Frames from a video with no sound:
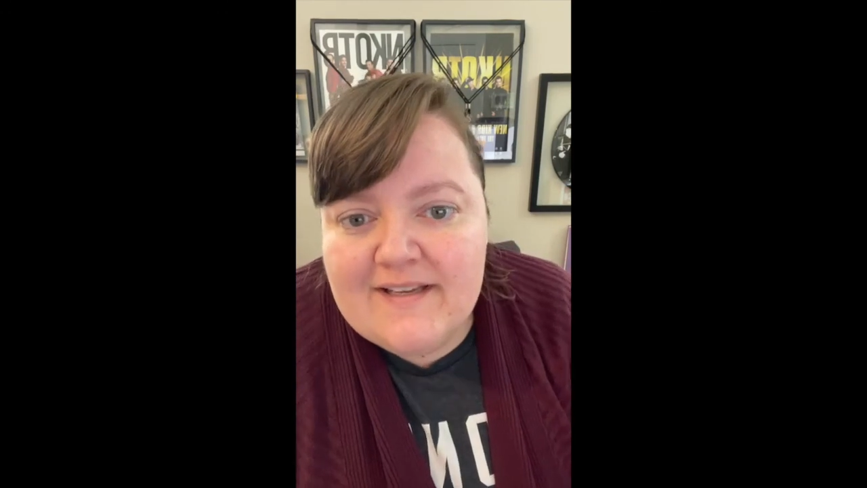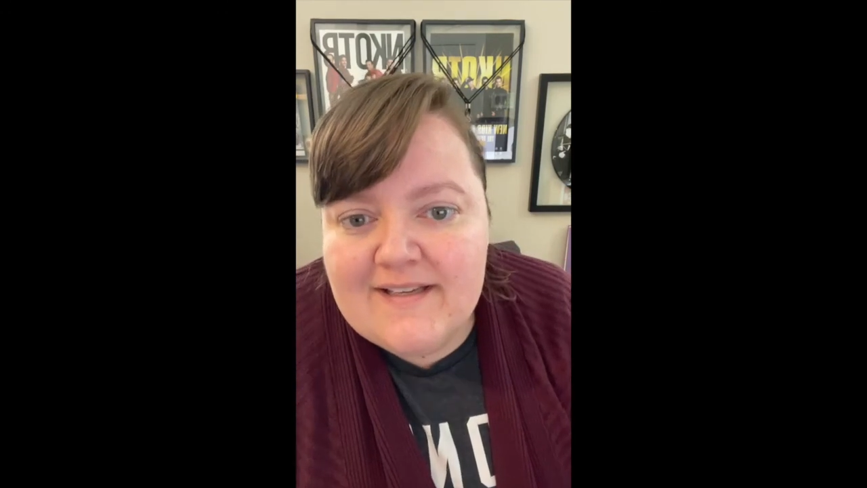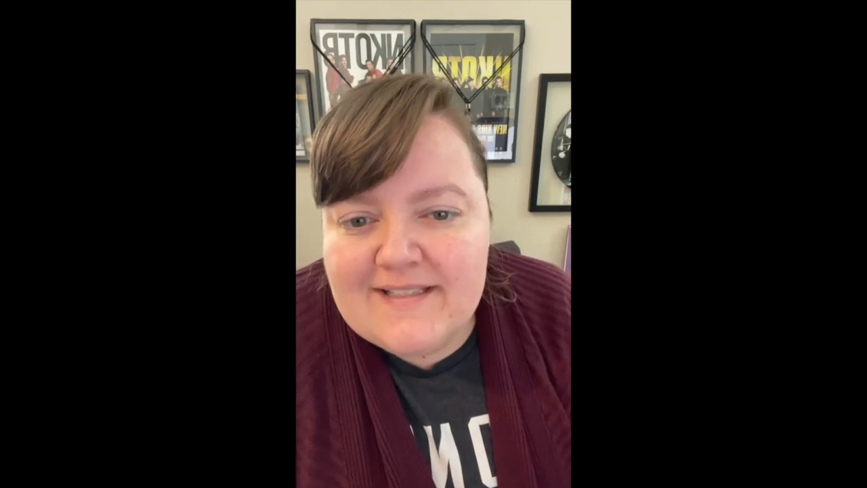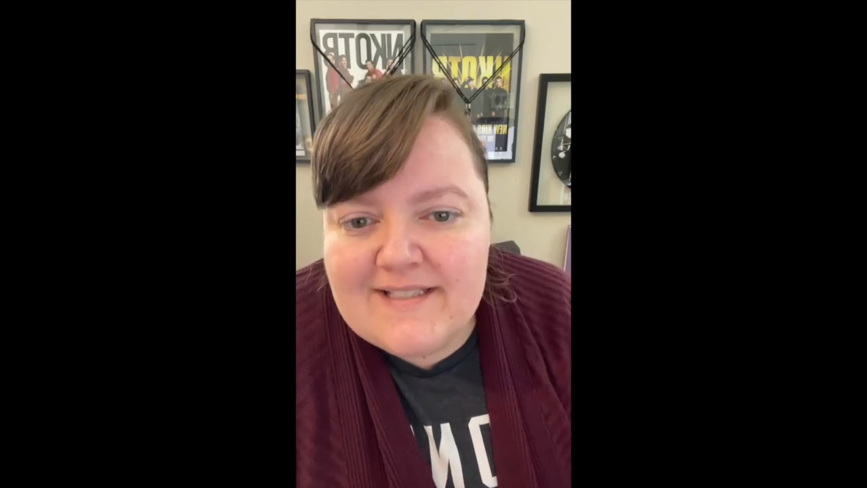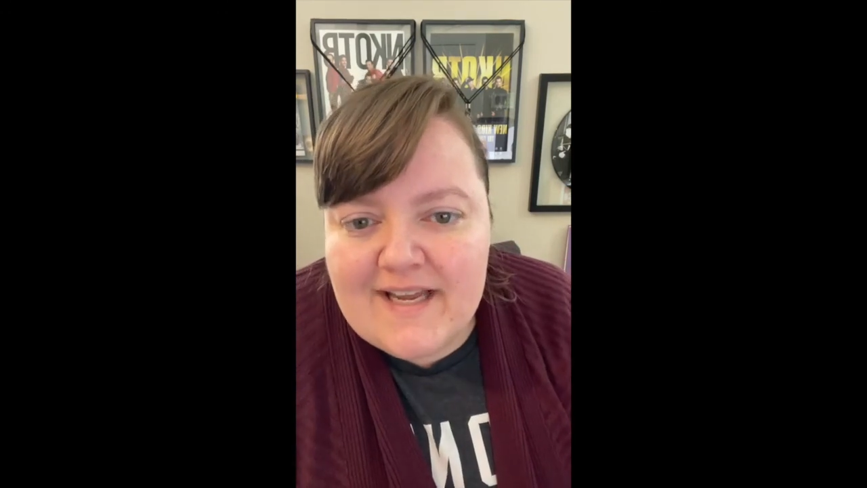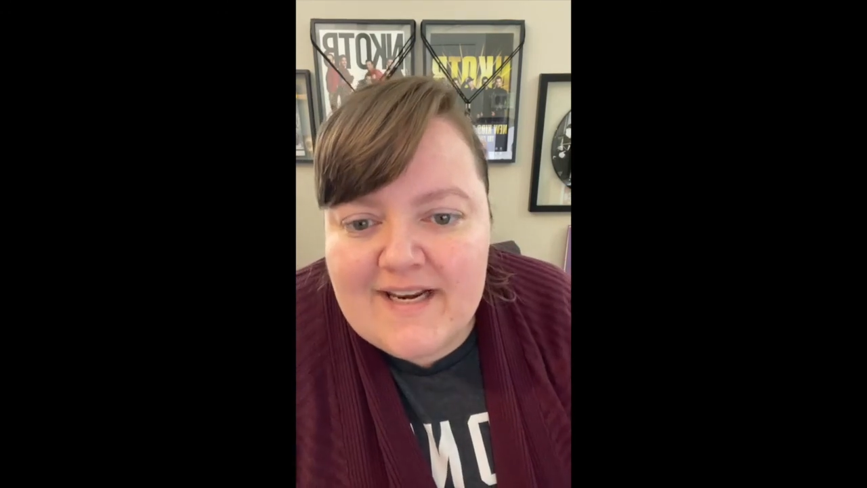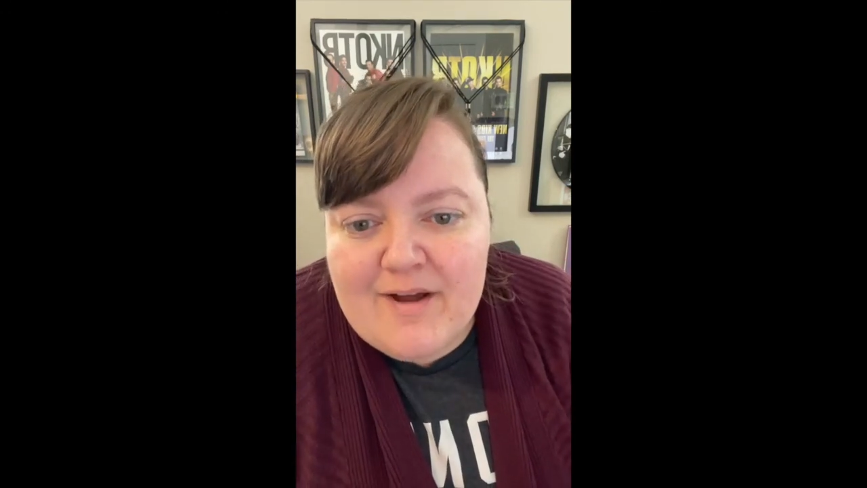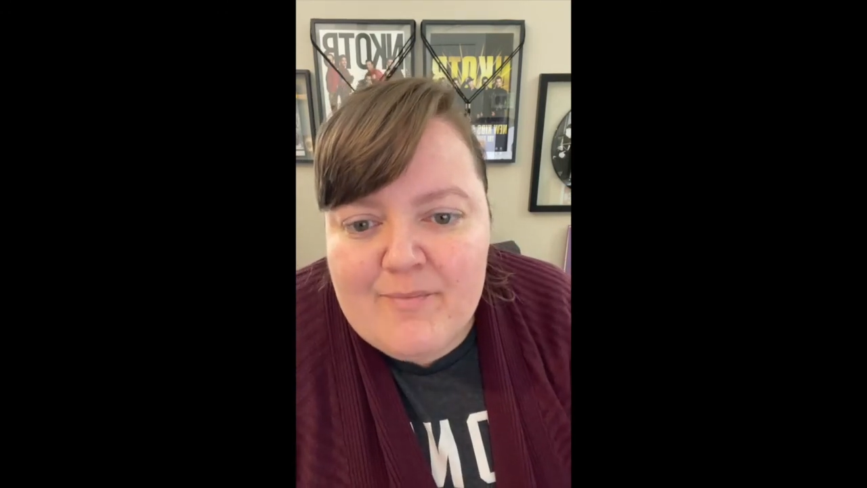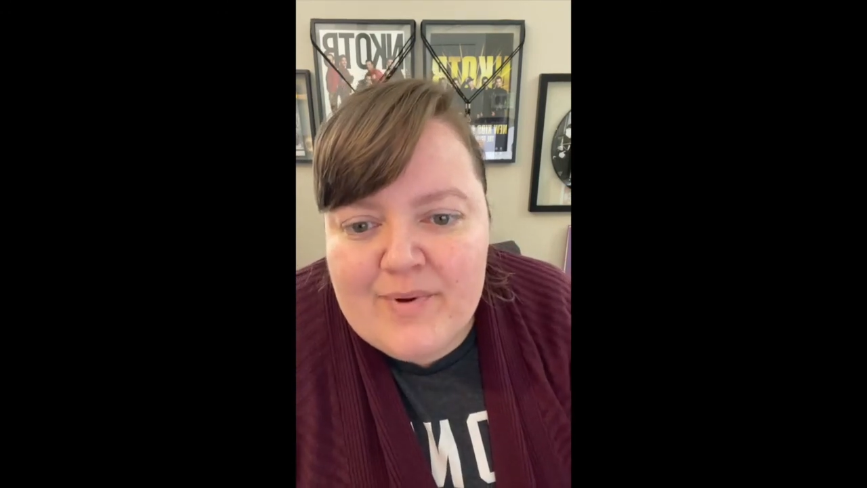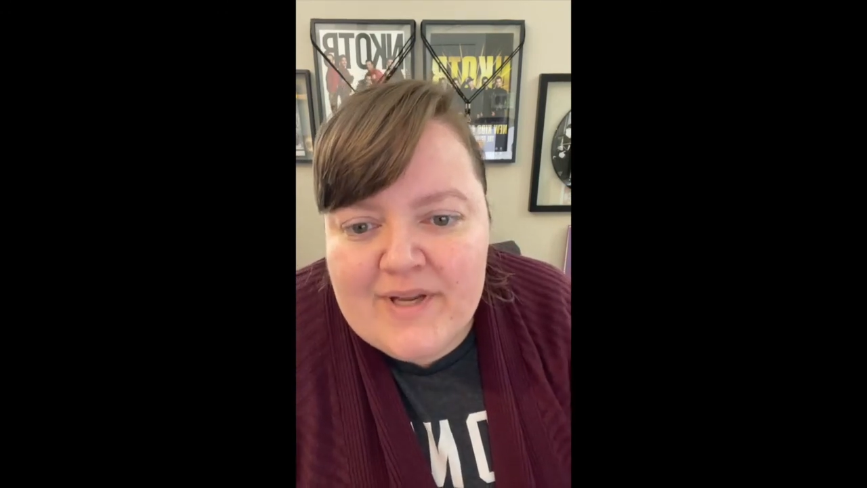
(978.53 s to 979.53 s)
and sign
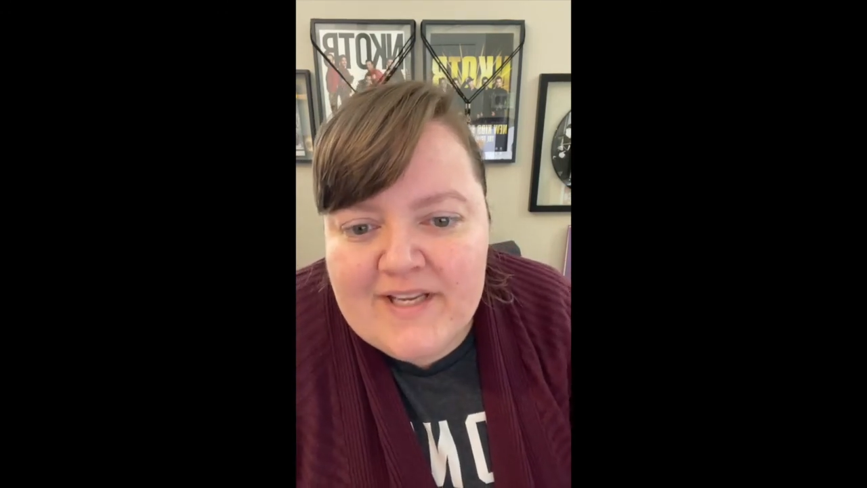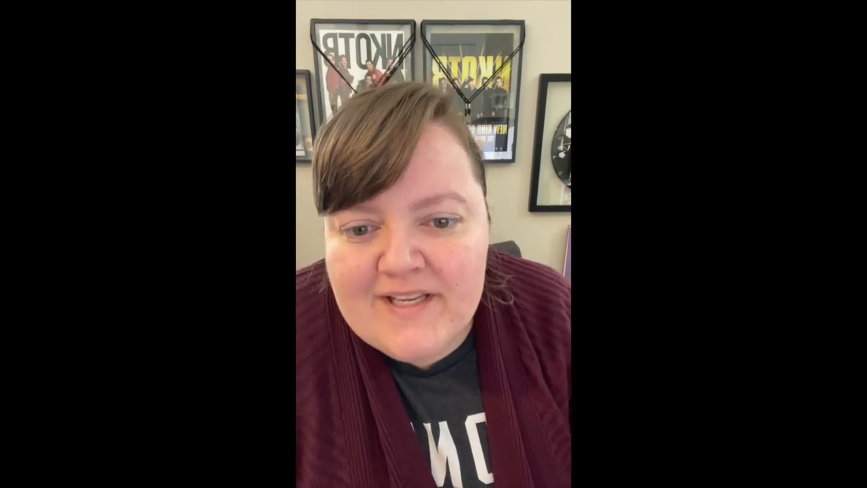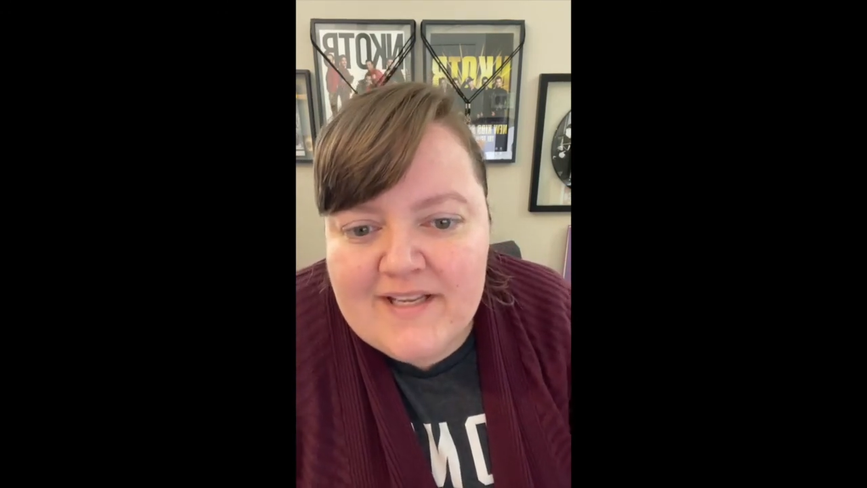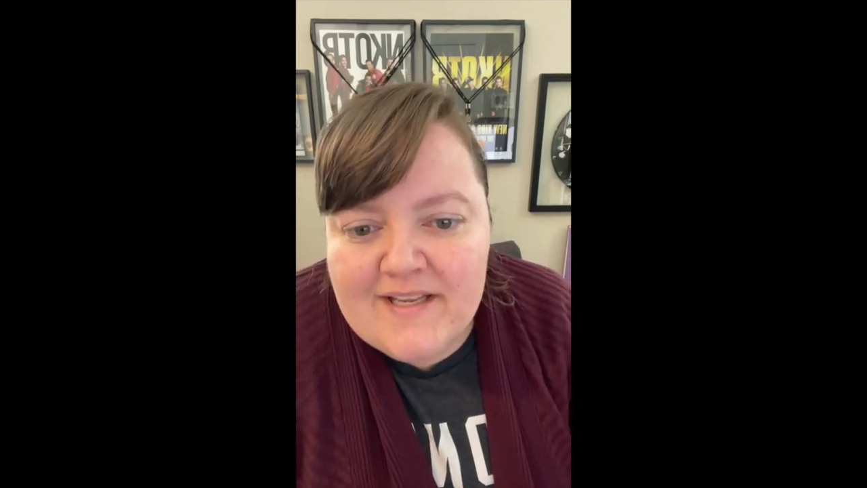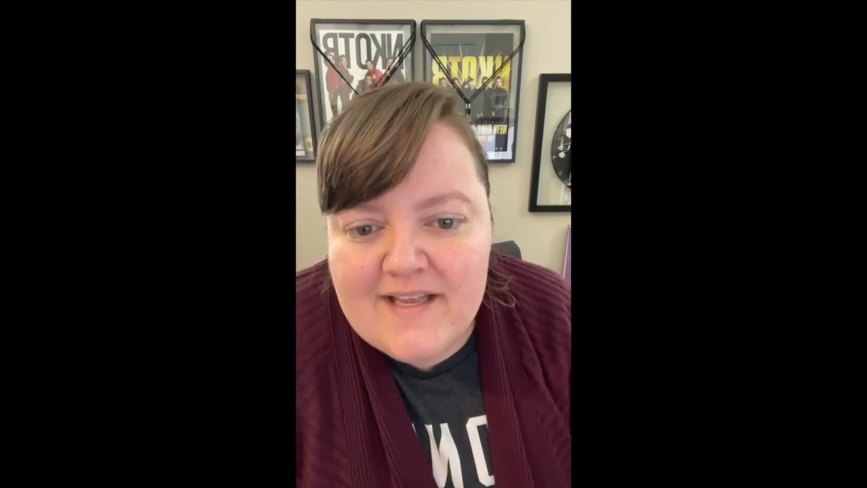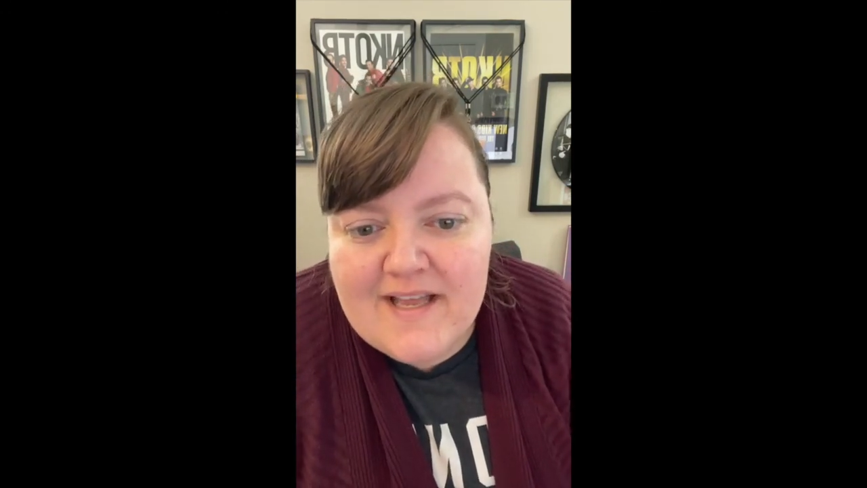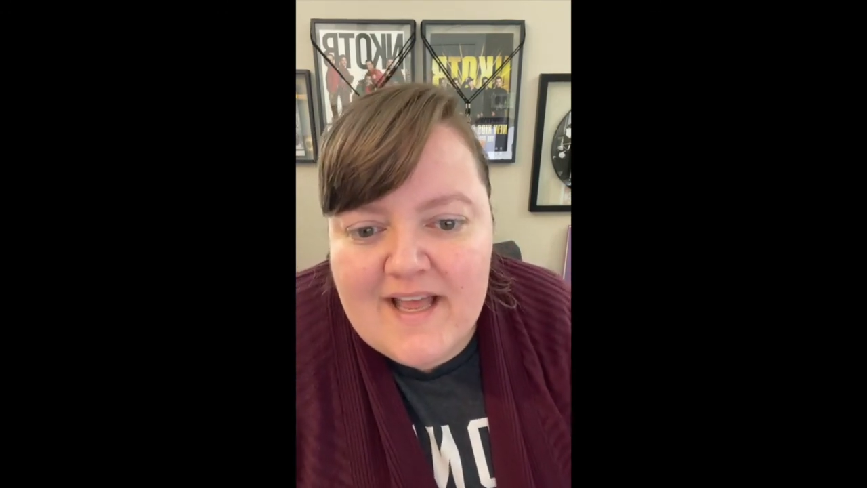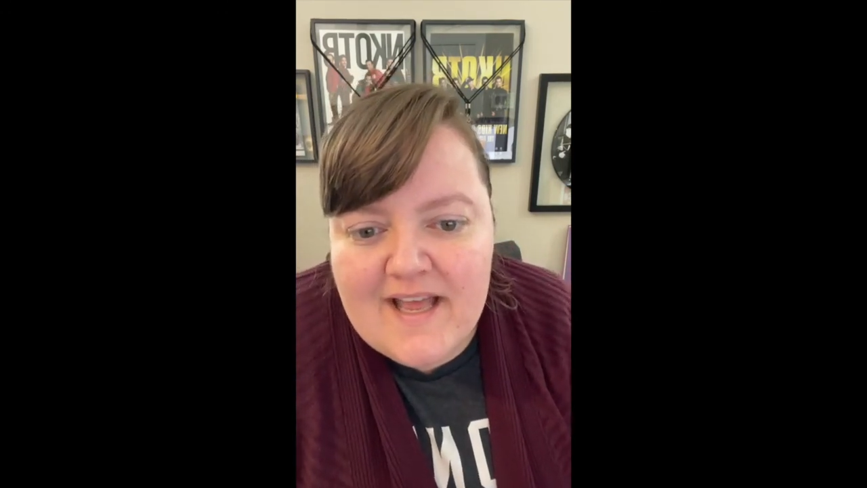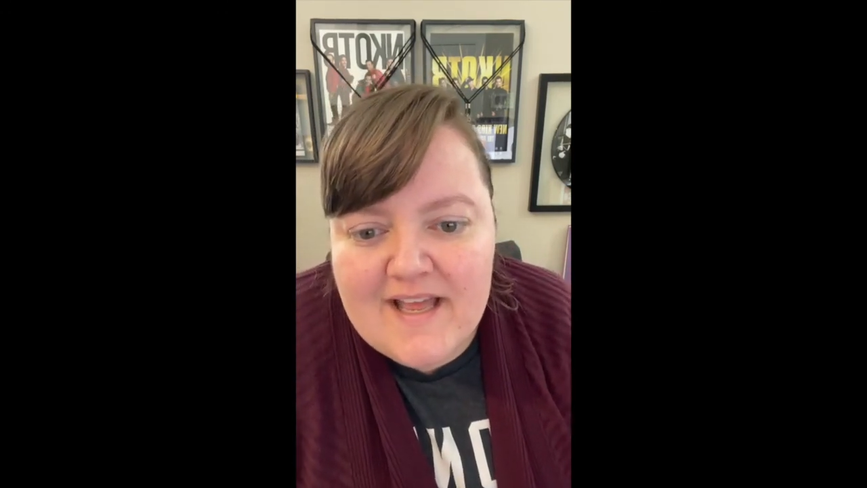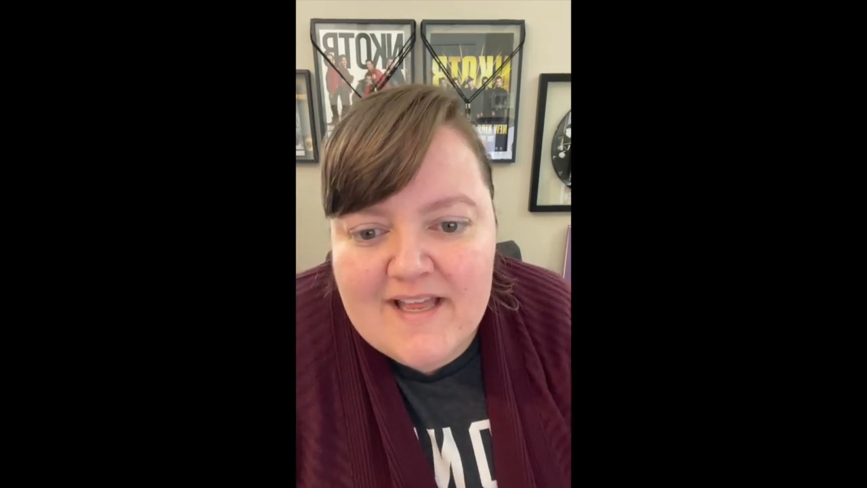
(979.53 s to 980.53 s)
up.
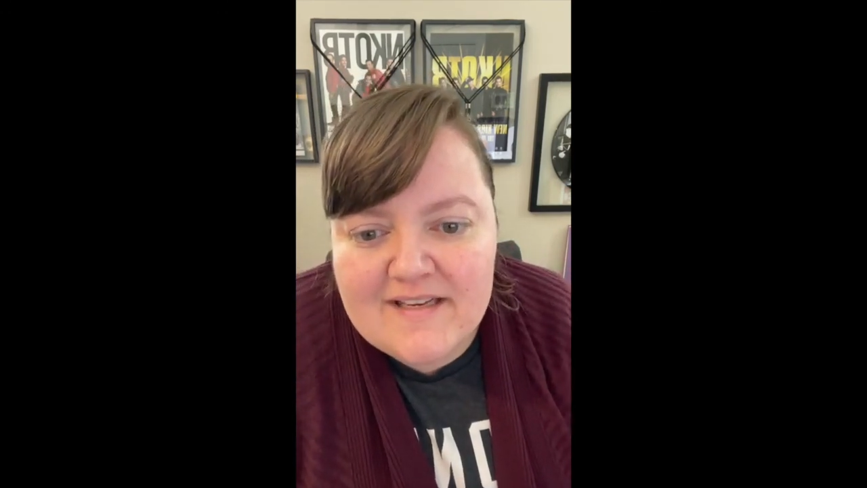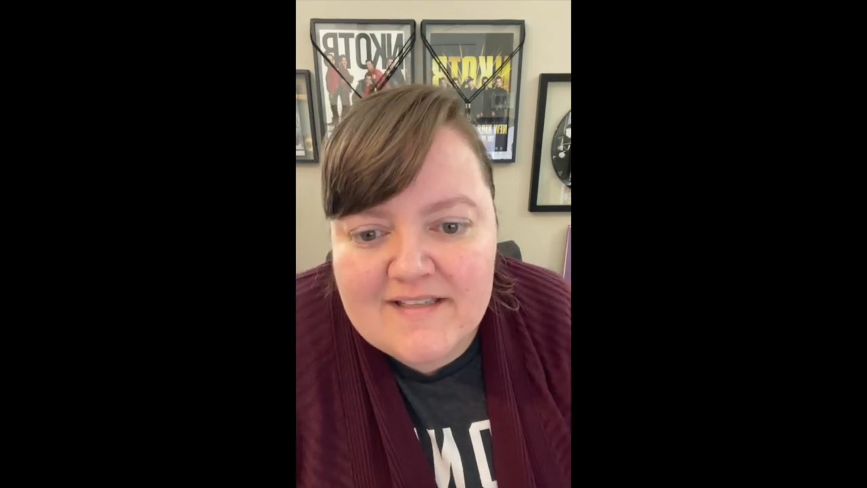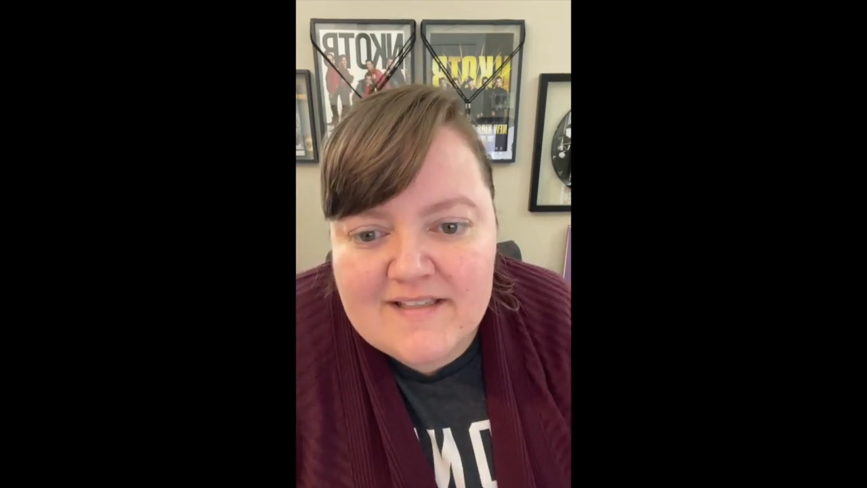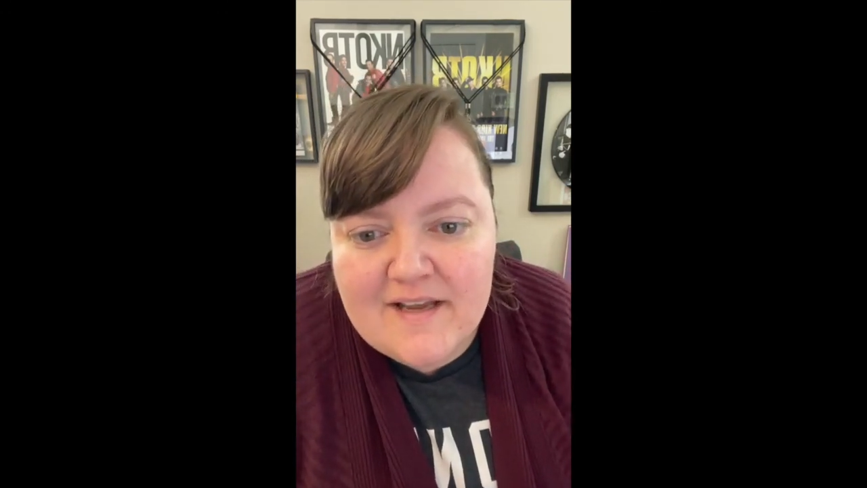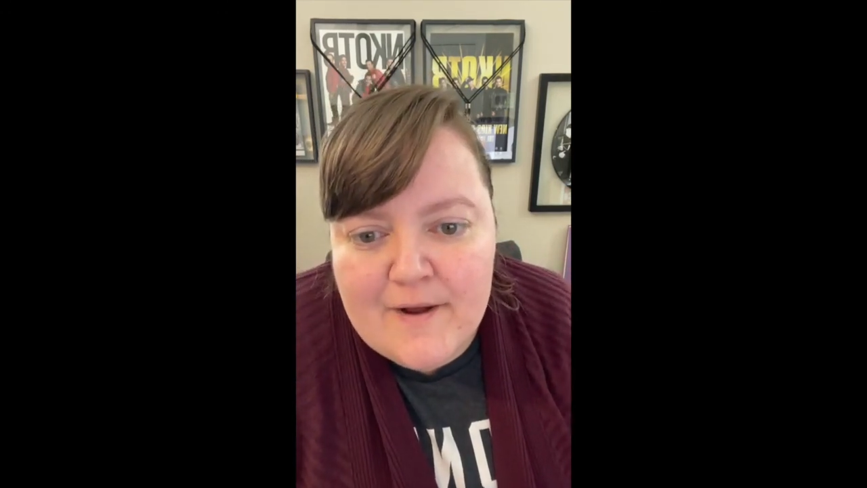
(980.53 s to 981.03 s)
And